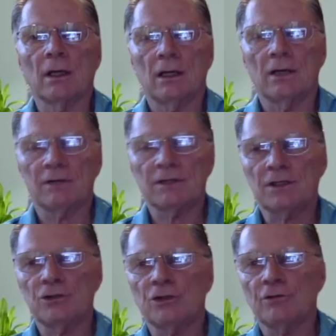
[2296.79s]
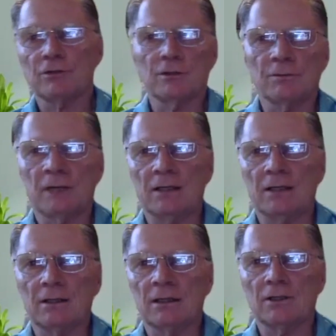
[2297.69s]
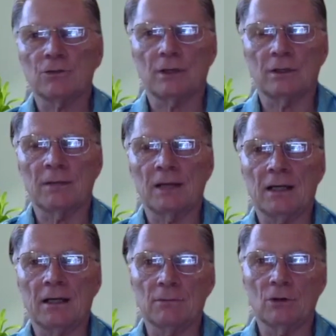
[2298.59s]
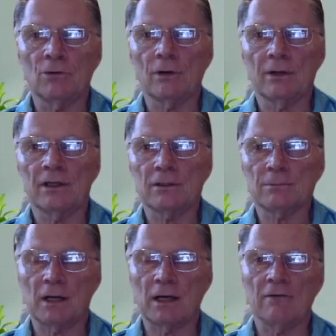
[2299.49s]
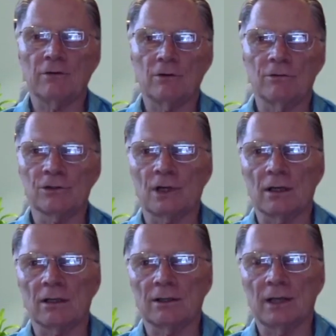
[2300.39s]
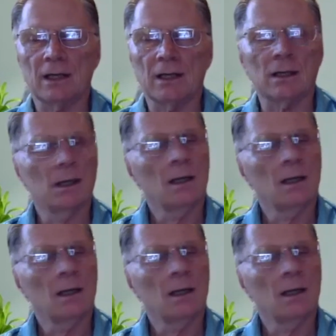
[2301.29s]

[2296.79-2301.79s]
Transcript: If I see shifts in demand and history on demand, I'm lower on this, but I have an overstock on that,